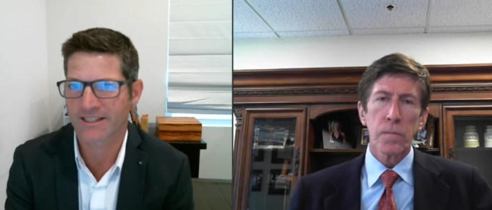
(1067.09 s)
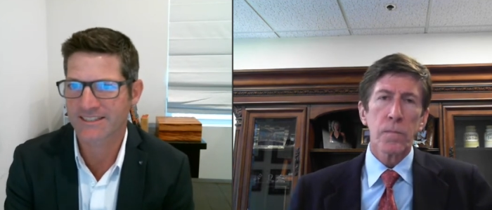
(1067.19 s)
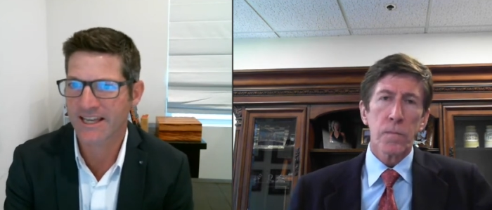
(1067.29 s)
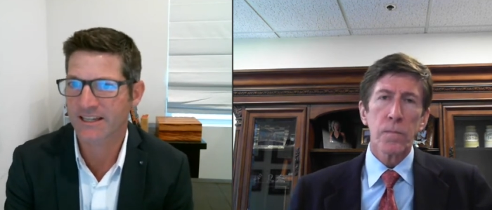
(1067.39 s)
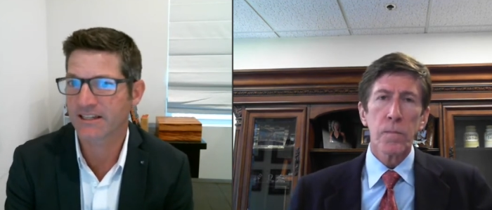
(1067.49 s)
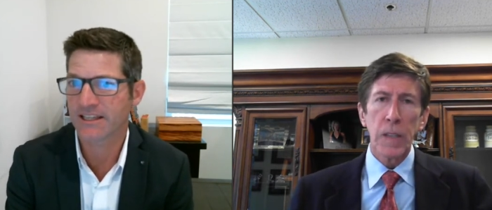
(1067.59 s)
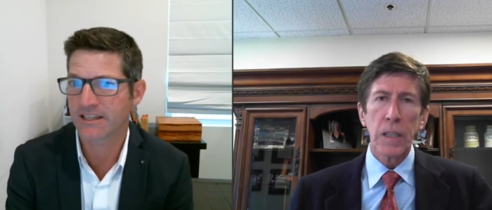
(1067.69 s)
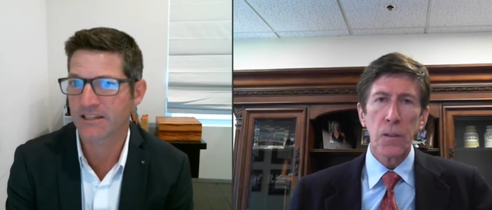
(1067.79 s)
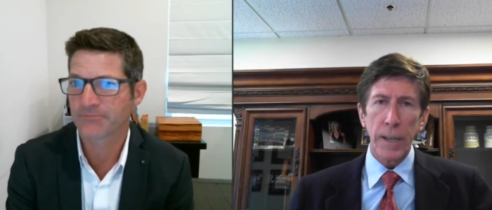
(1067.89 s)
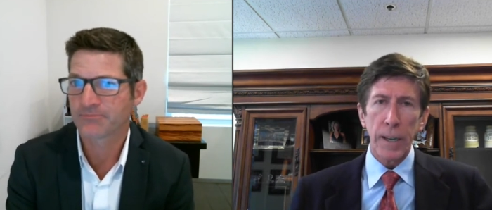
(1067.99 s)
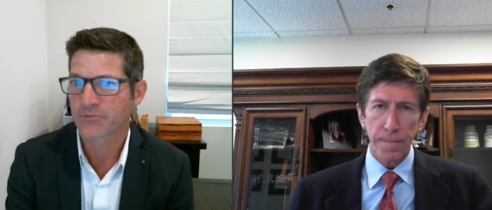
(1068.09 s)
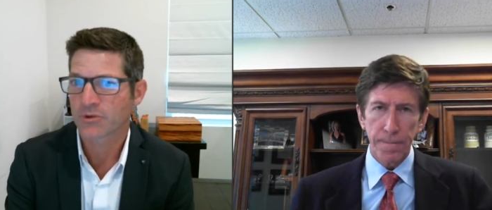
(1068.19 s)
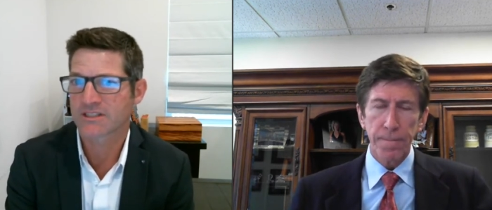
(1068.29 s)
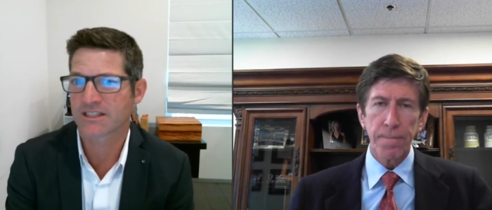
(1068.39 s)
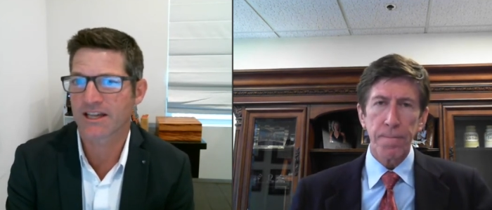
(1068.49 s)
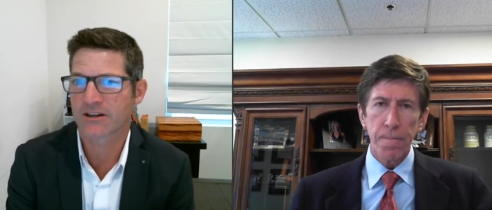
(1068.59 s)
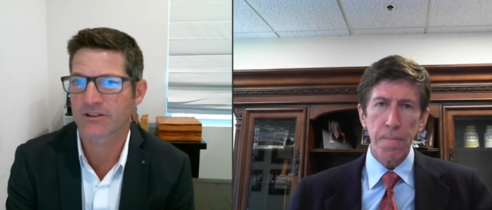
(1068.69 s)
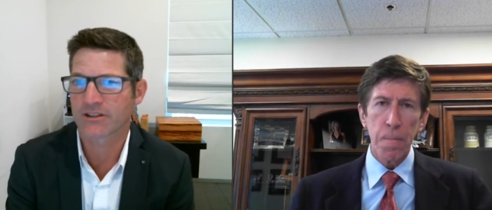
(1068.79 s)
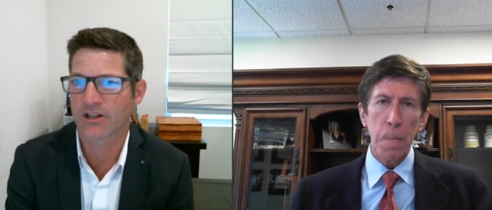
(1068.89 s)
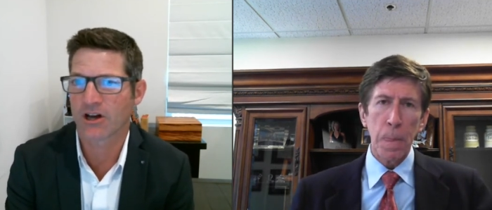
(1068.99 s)
Speaker 1: The technique right. was the
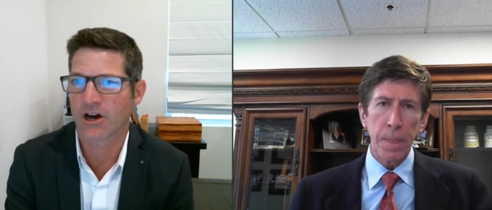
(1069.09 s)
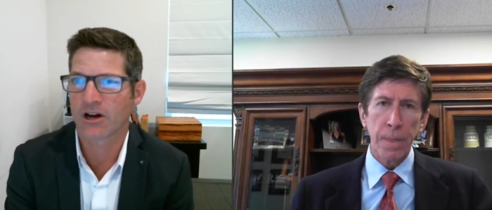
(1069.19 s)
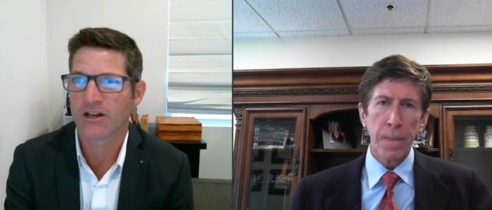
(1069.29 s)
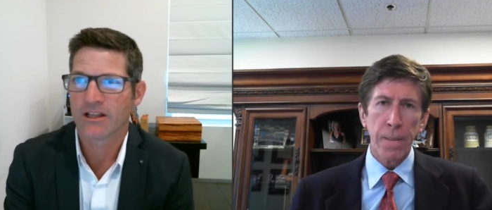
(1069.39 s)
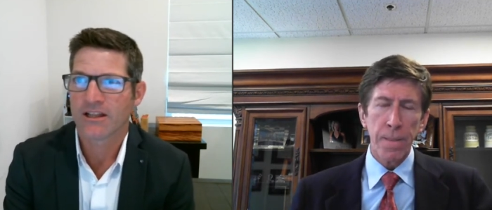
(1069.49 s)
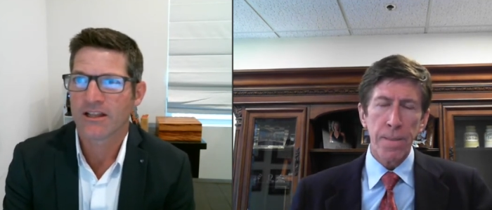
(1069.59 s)
letter of the law.